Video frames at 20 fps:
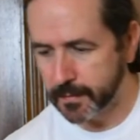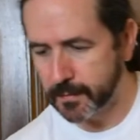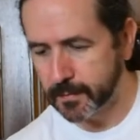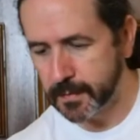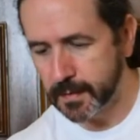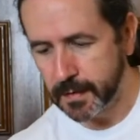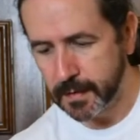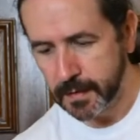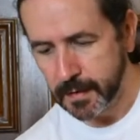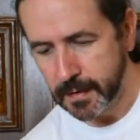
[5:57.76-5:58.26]
know.
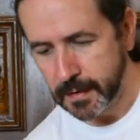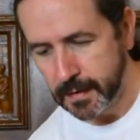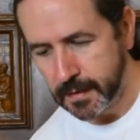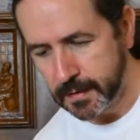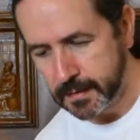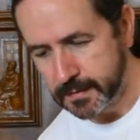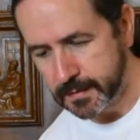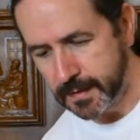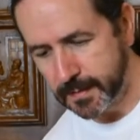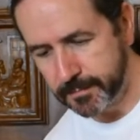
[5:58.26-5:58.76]

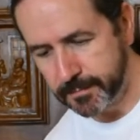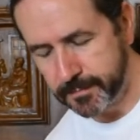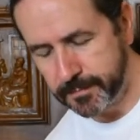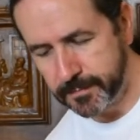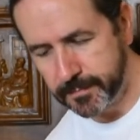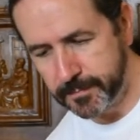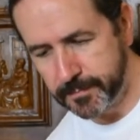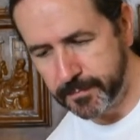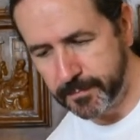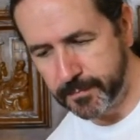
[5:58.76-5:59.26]
So that
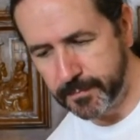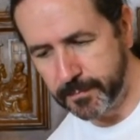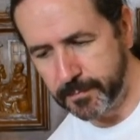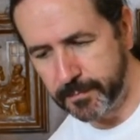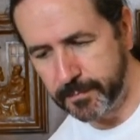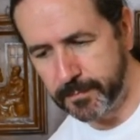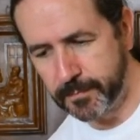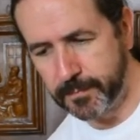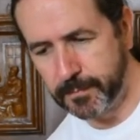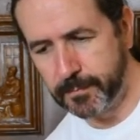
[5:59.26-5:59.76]

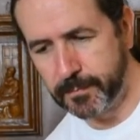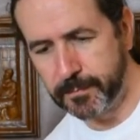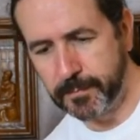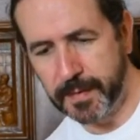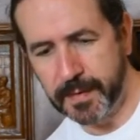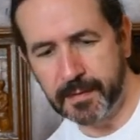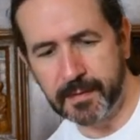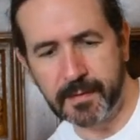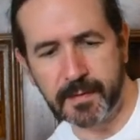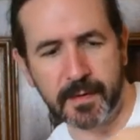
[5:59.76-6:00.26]

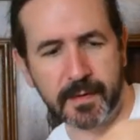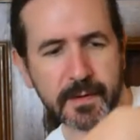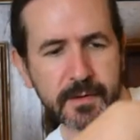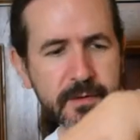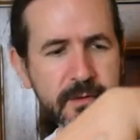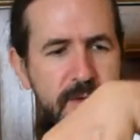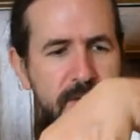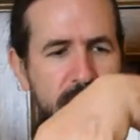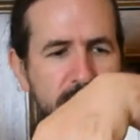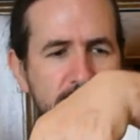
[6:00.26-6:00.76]
bit that I
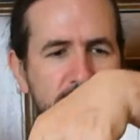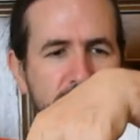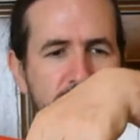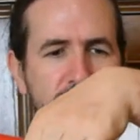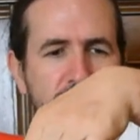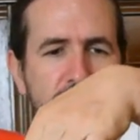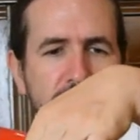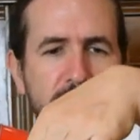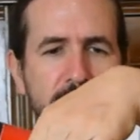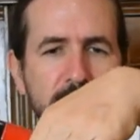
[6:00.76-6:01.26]
showed you